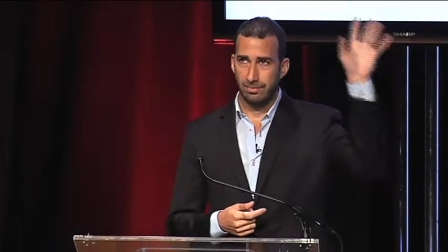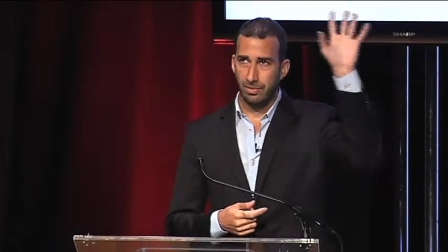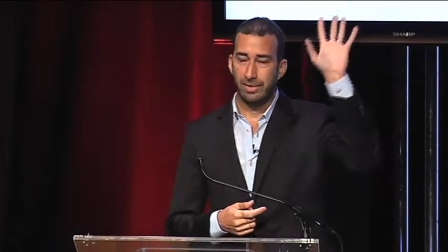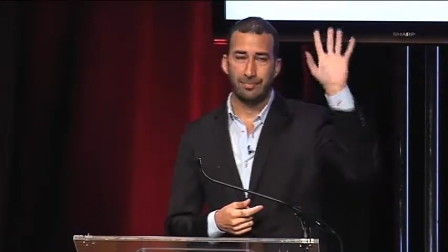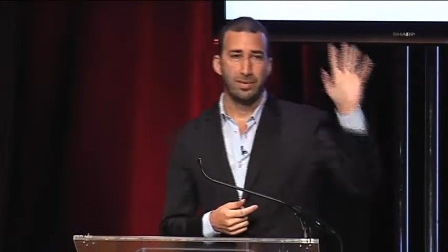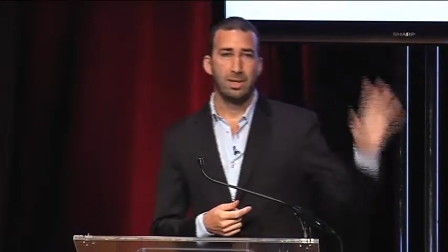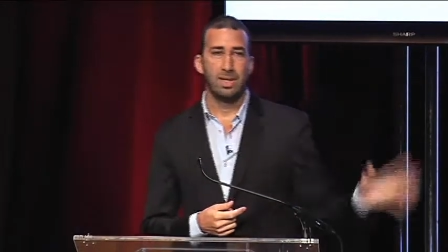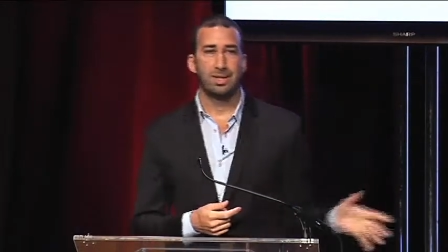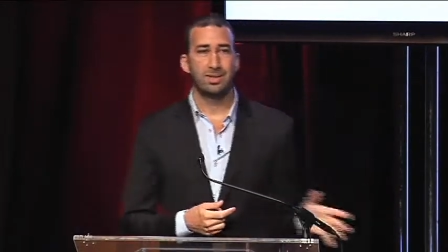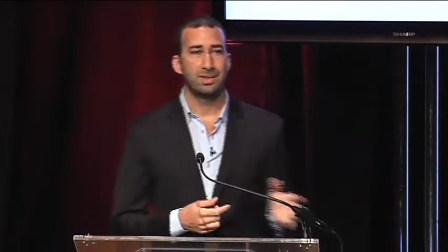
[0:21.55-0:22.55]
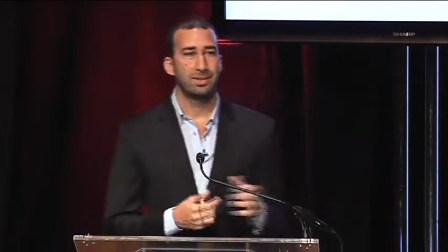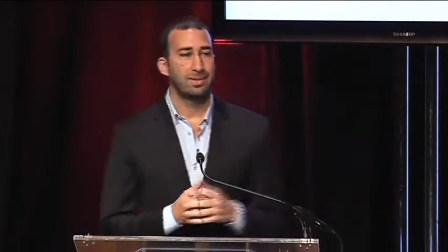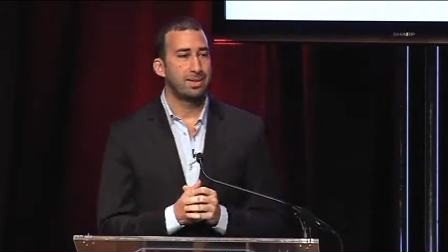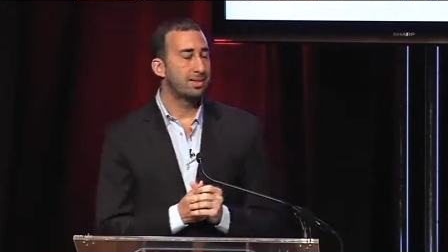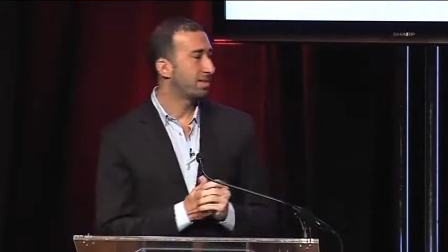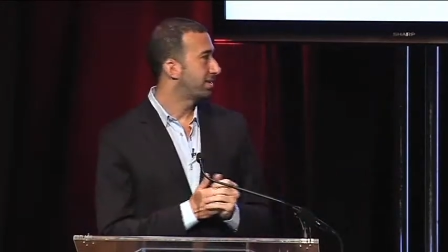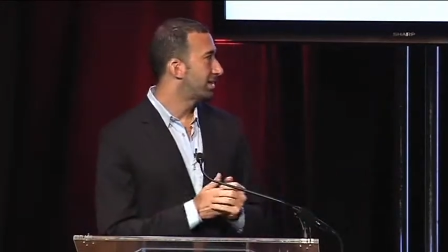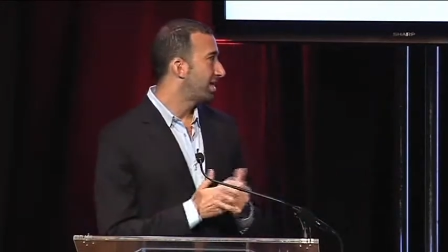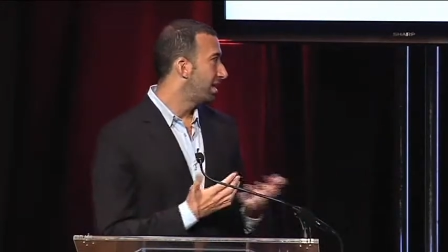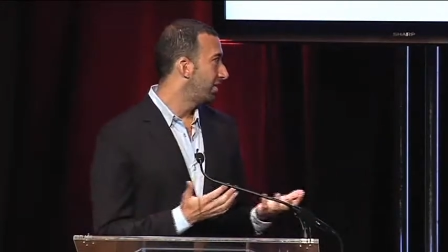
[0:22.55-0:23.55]
great. It's a, it's a
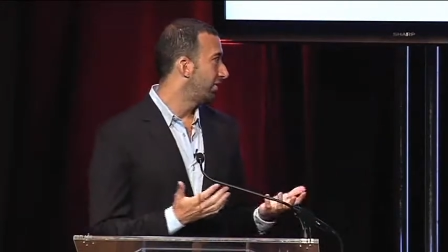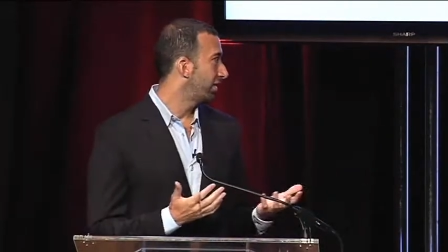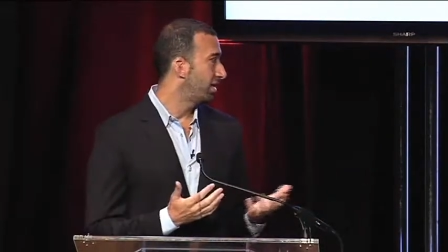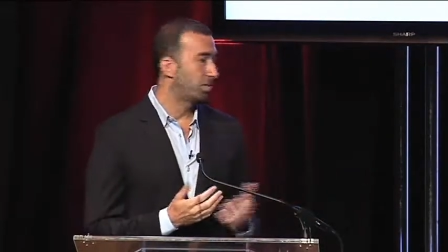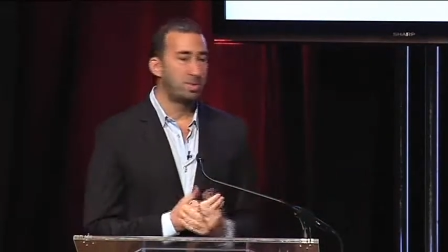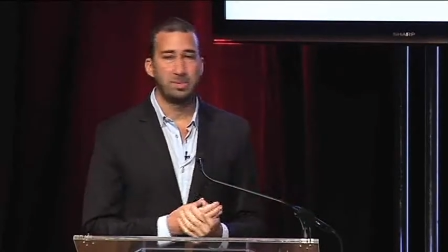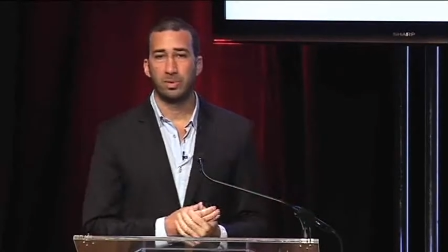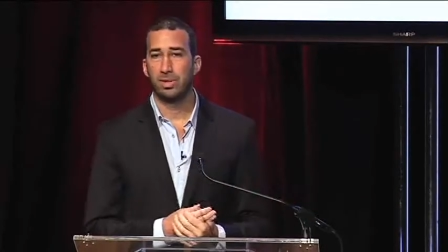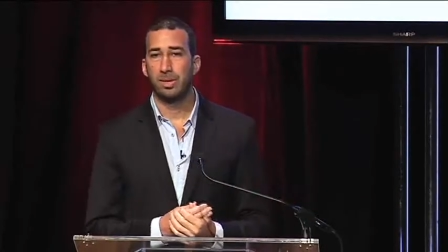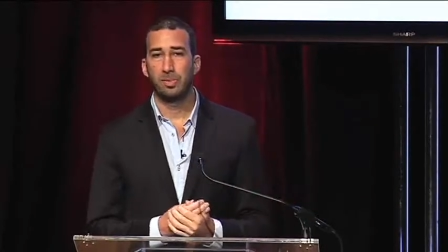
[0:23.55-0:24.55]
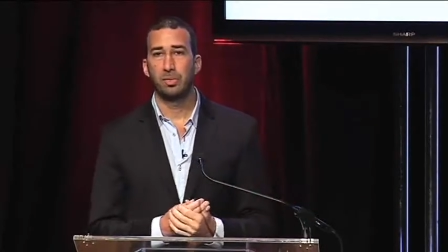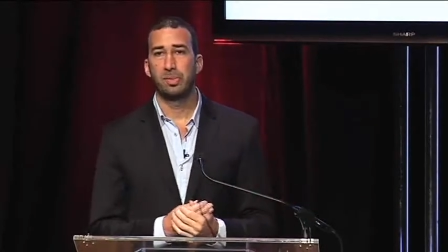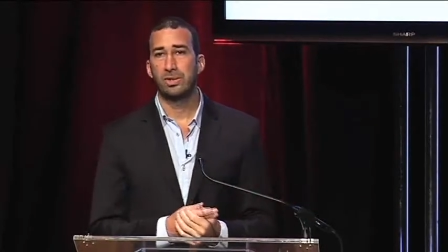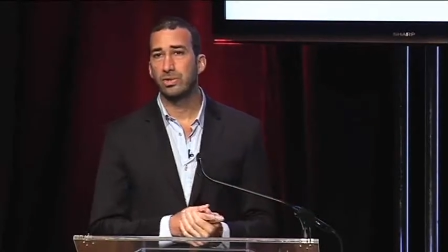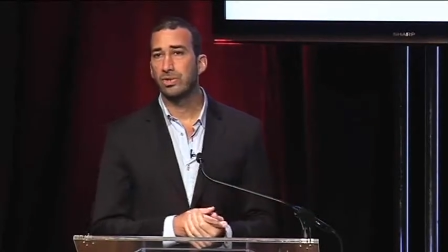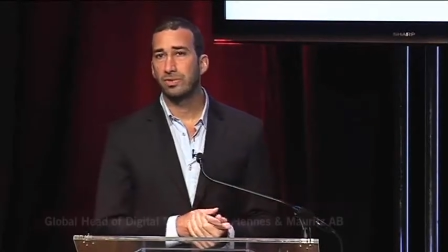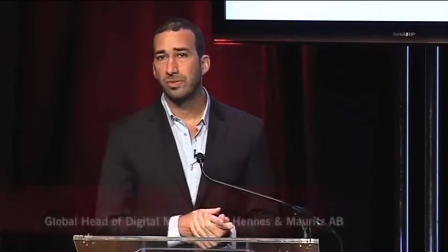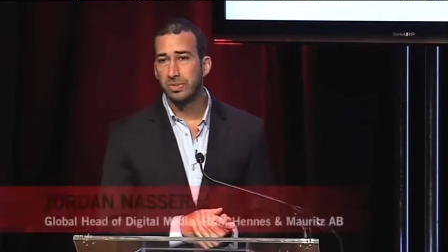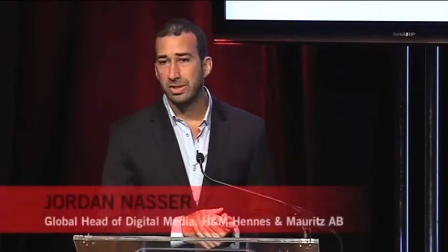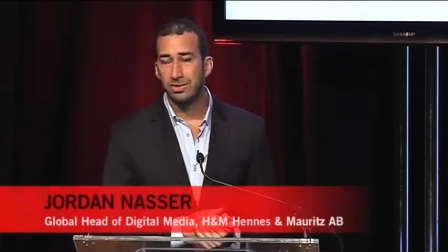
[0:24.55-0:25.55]
style site where people can upload pictures of
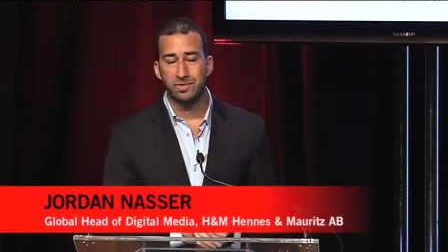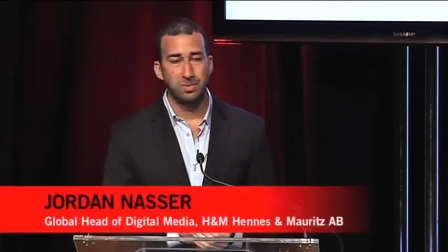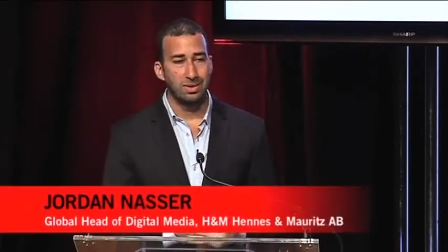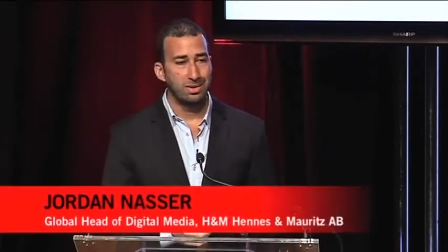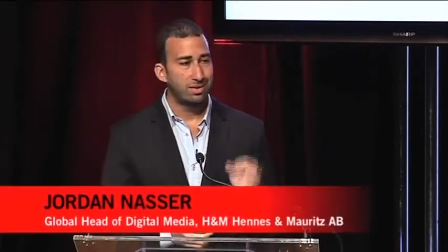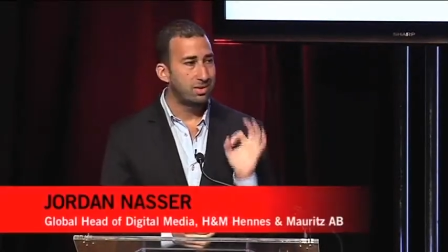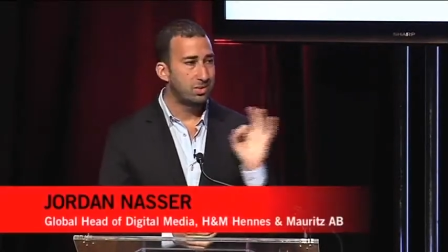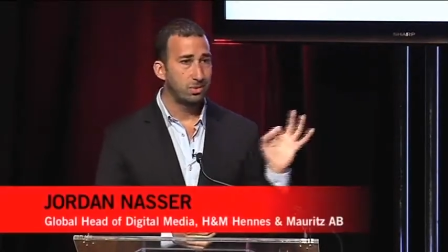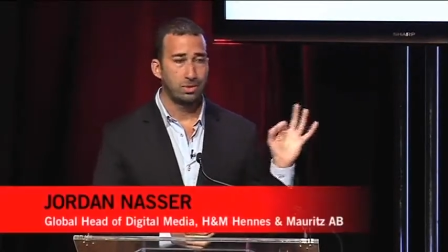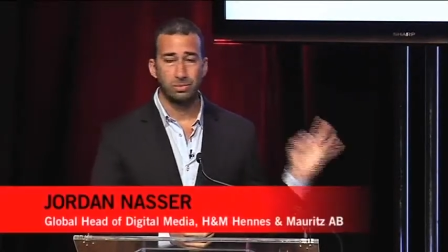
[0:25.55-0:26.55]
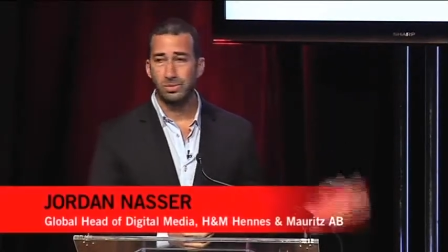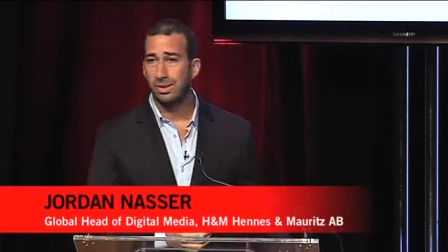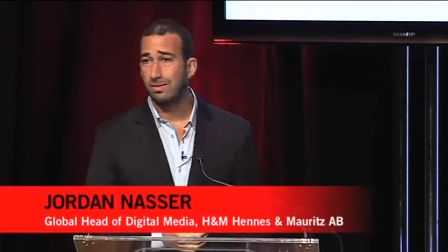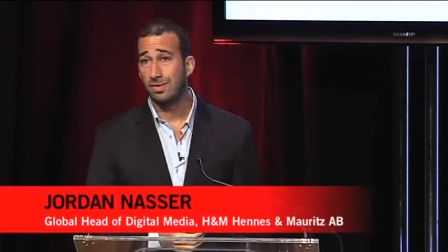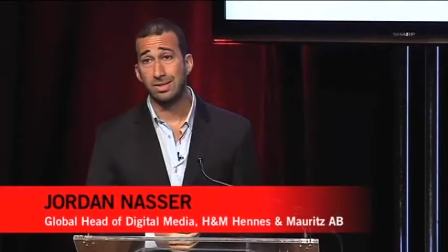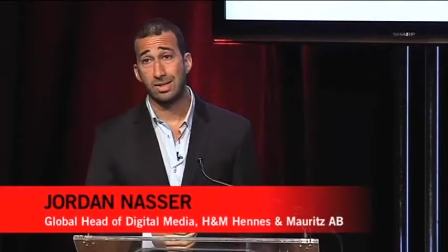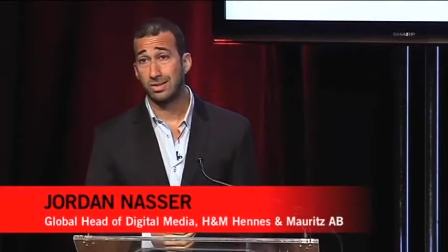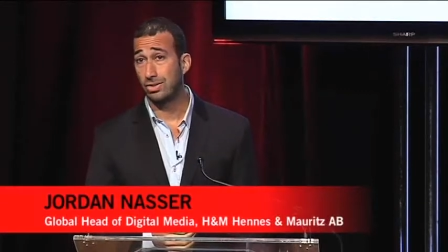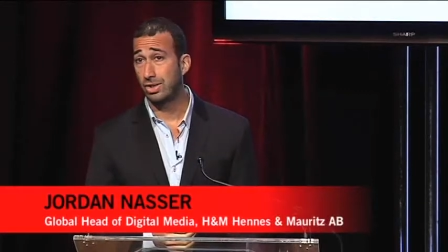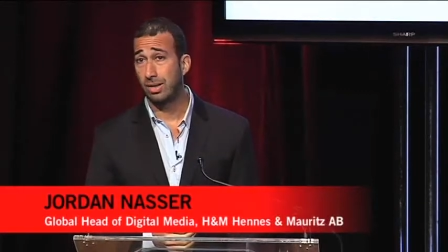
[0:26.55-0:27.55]
themselves, and we think they do a really
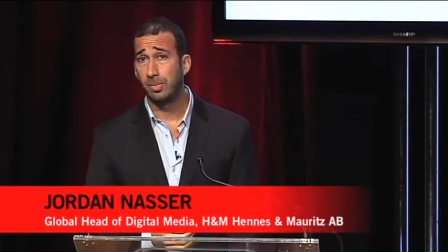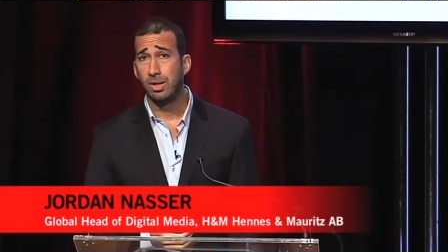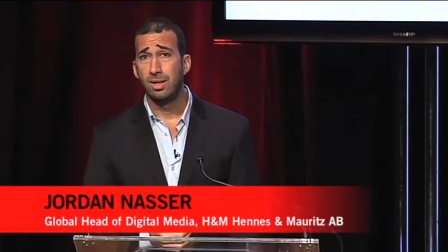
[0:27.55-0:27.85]
fantastic job.